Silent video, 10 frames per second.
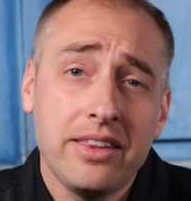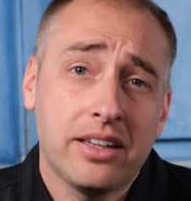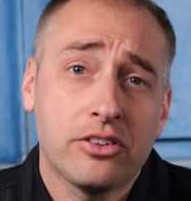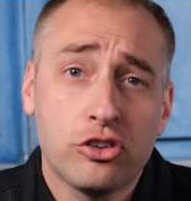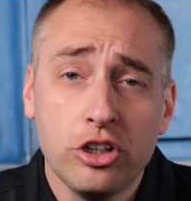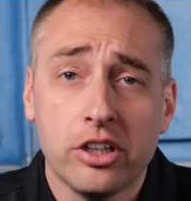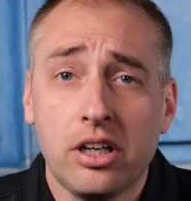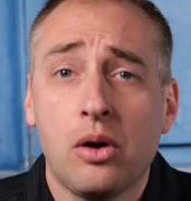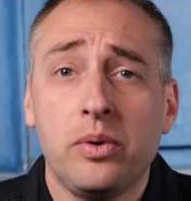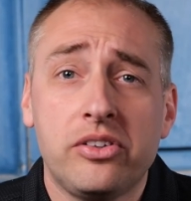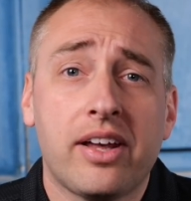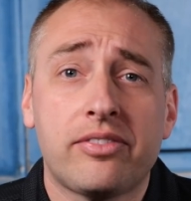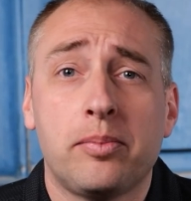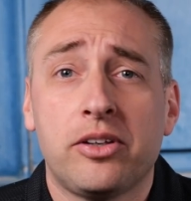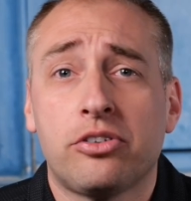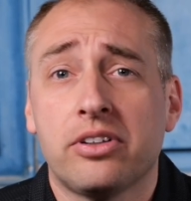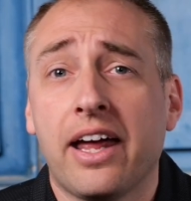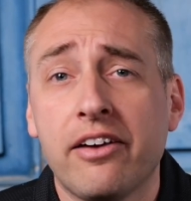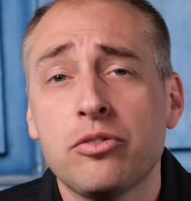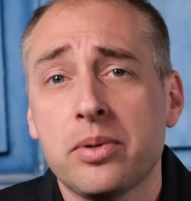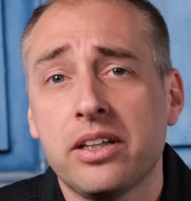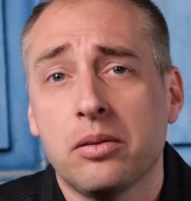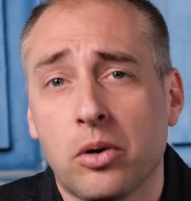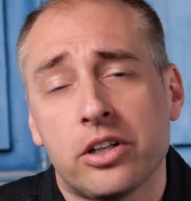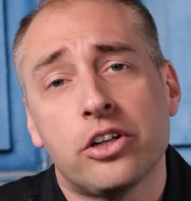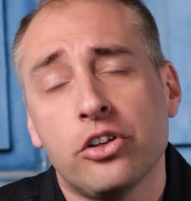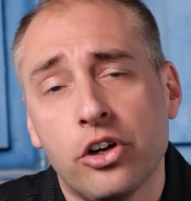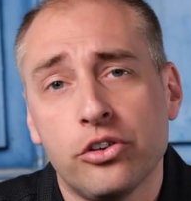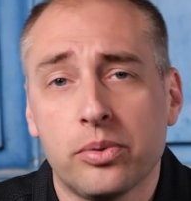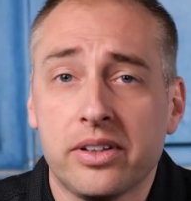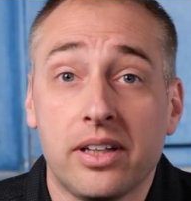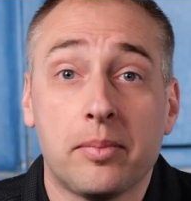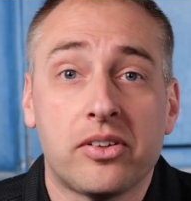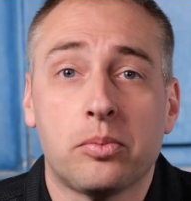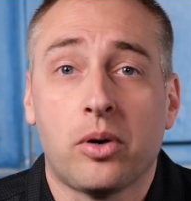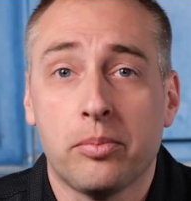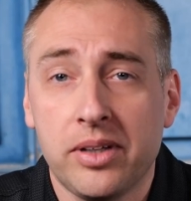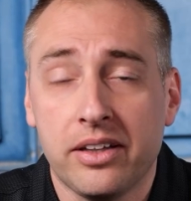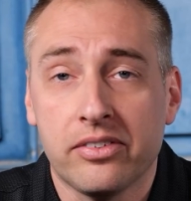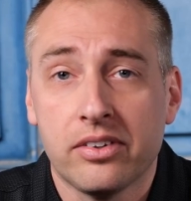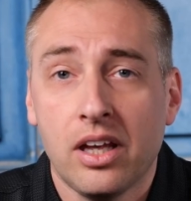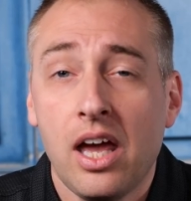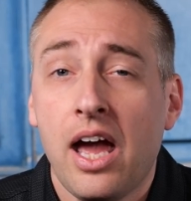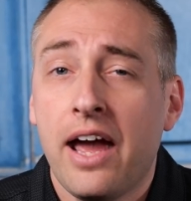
I think that's good. We just have to make sure that everybody in the market knows what DMSMR means.